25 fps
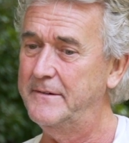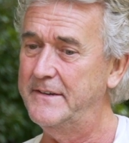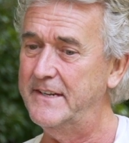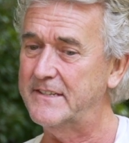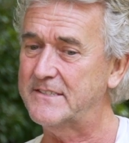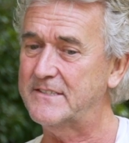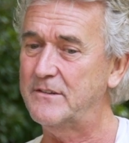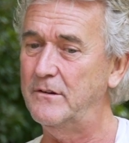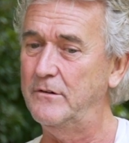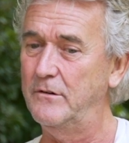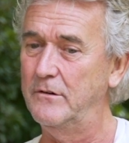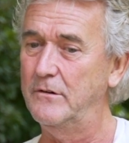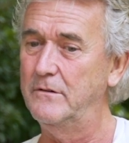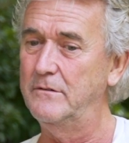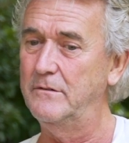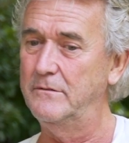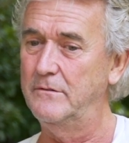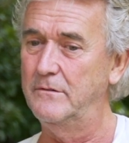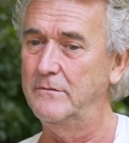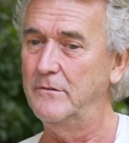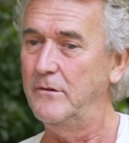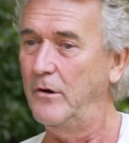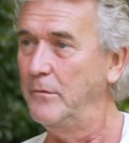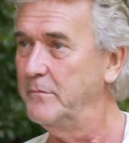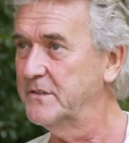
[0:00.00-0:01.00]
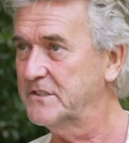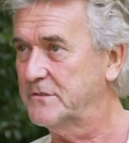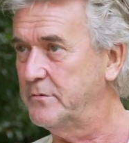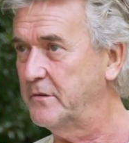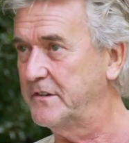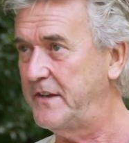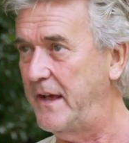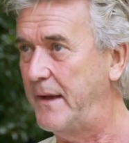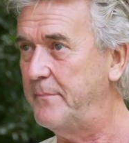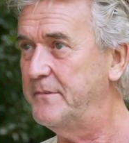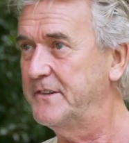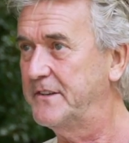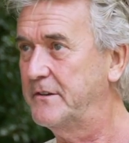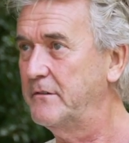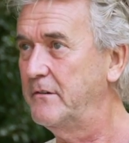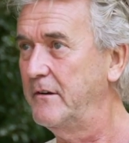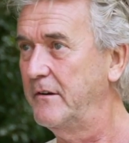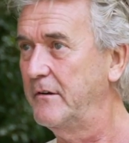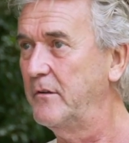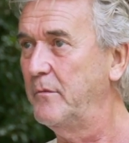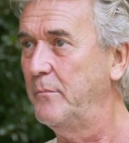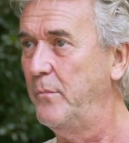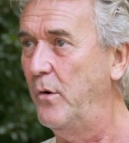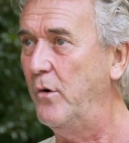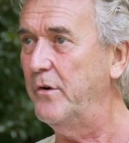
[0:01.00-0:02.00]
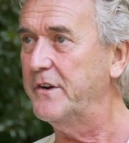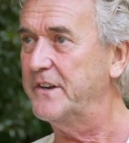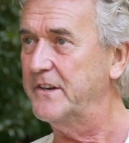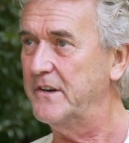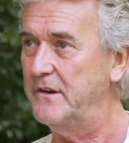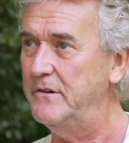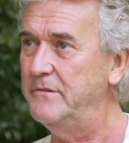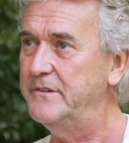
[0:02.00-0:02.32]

That's almost what happened to the little boy, you know.